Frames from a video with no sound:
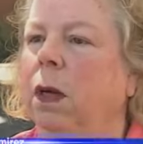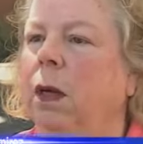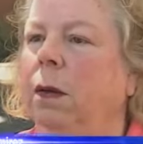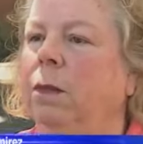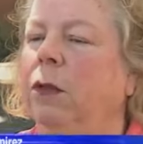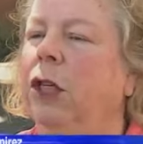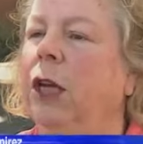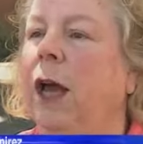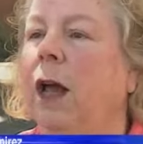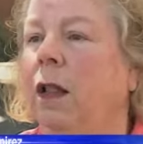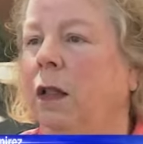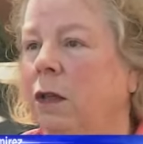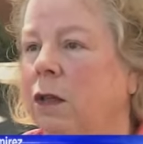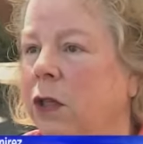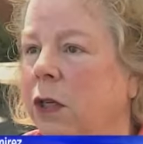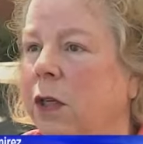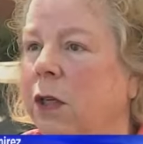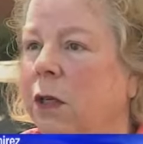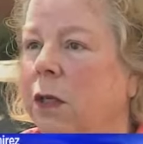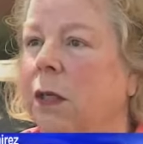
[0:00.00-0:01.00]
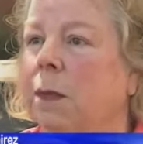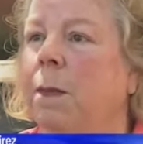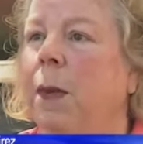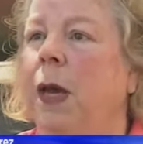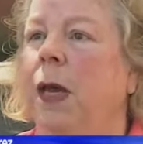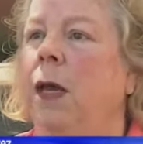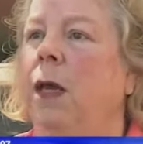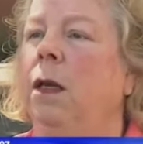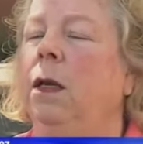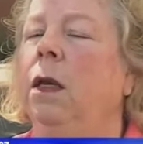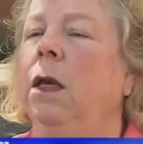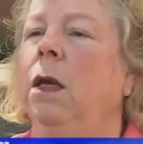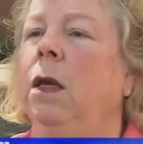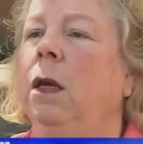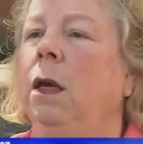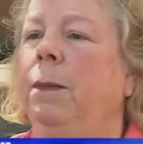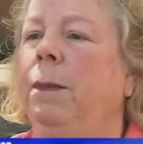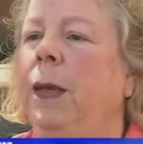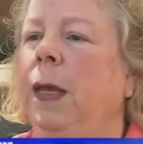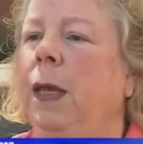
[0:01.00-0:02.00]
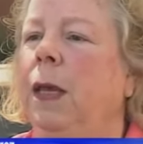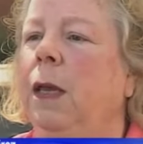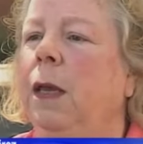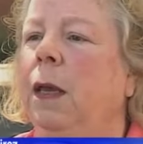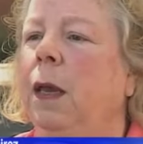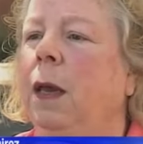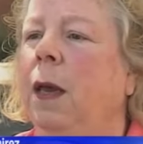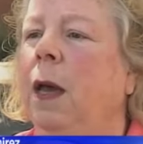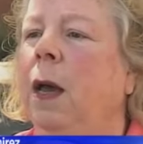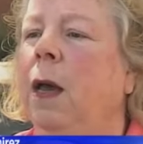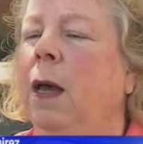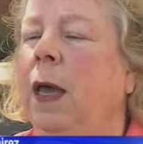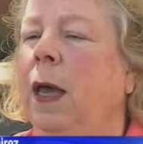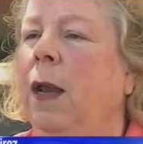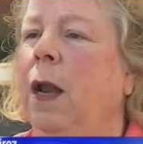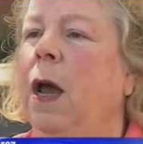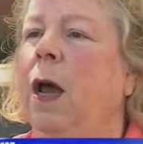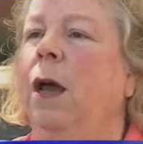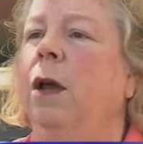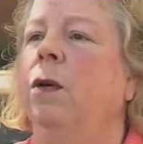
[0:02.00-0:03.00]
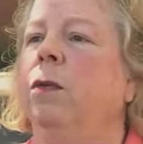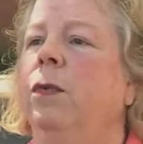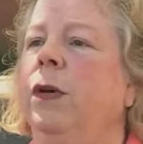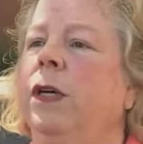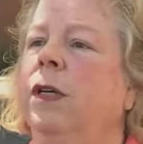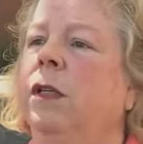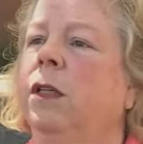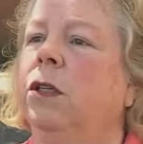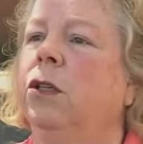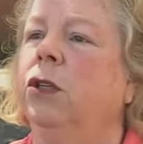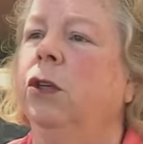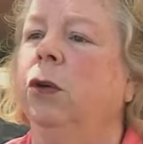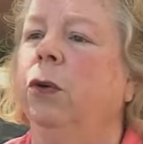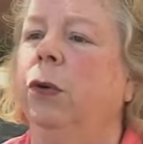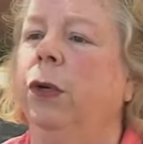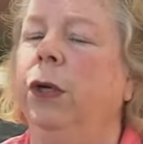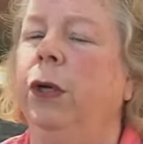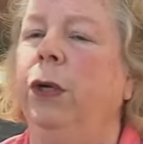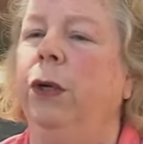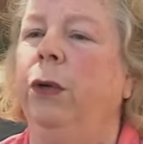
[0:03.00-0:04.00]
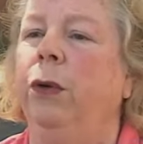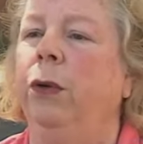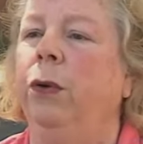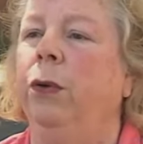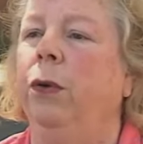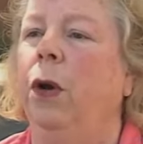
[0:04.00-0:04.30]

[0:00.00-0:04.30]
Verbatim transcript: challenges might be at higher risk. Children who